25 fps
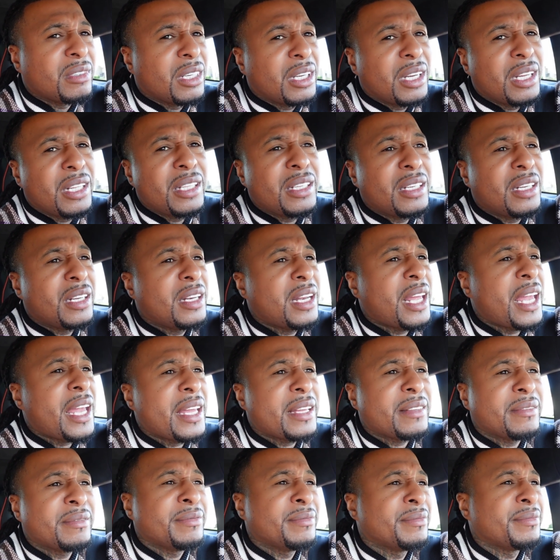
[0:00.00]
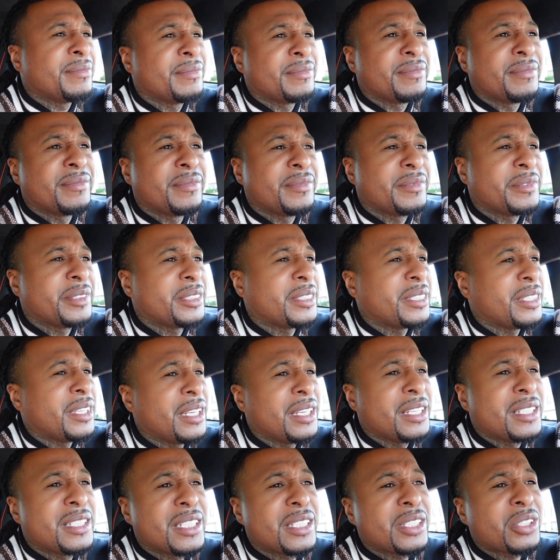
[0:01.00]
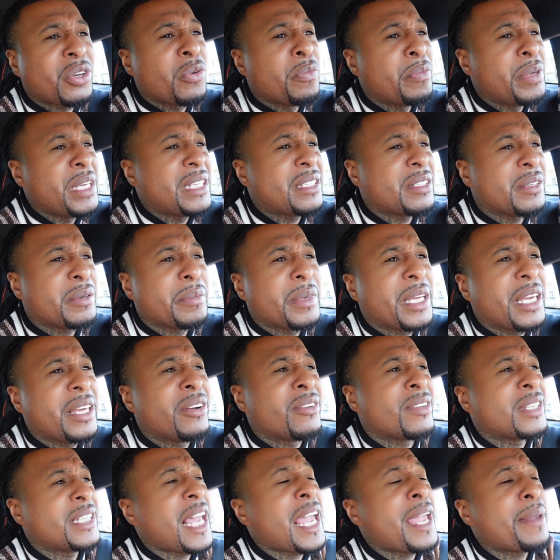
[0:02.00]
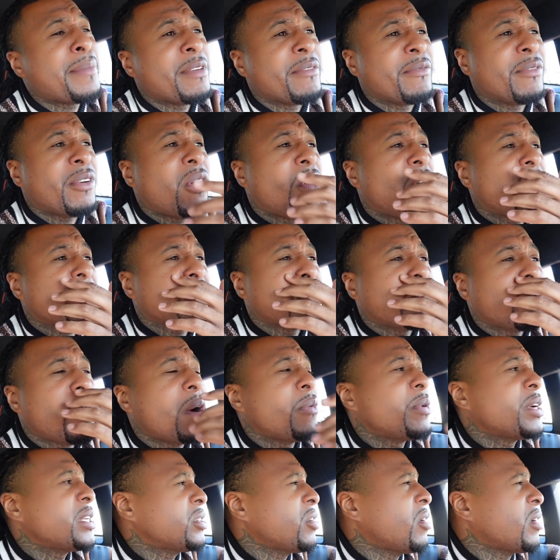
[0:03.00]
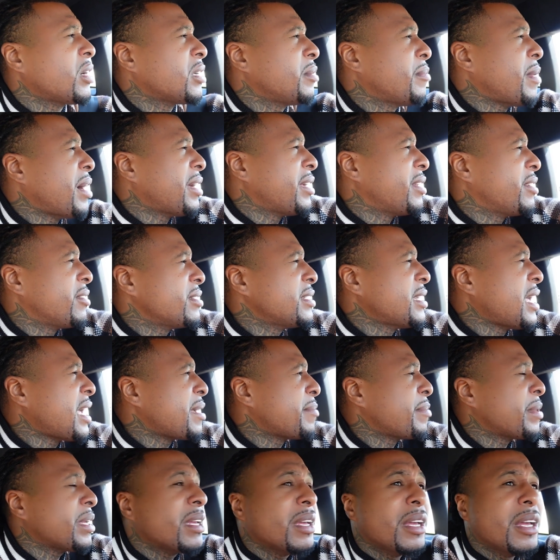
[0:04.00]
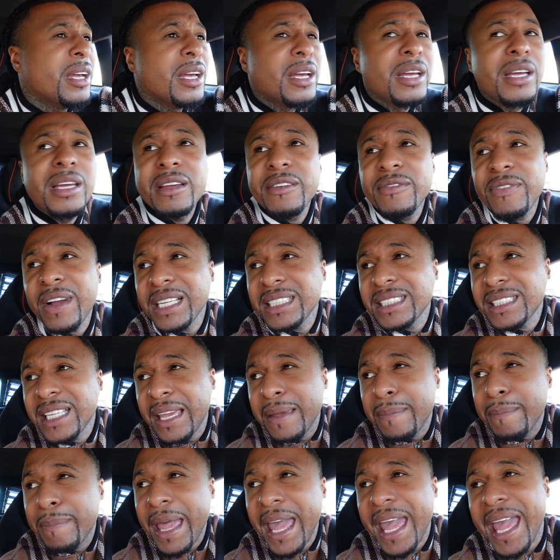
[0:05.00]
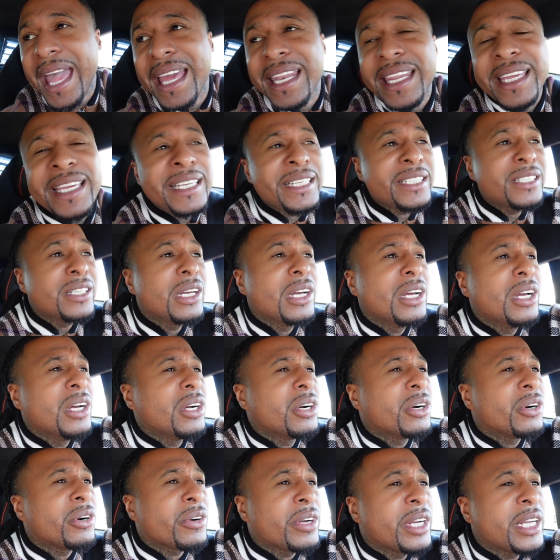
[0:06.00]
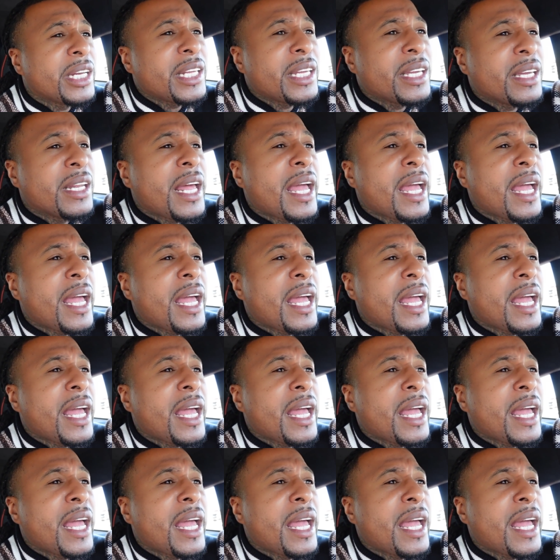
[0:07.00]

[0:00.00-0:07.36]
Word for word: Other than that, just gonna be some entertainment vlogs. And while we talking about entertainment, if I say baddies or any of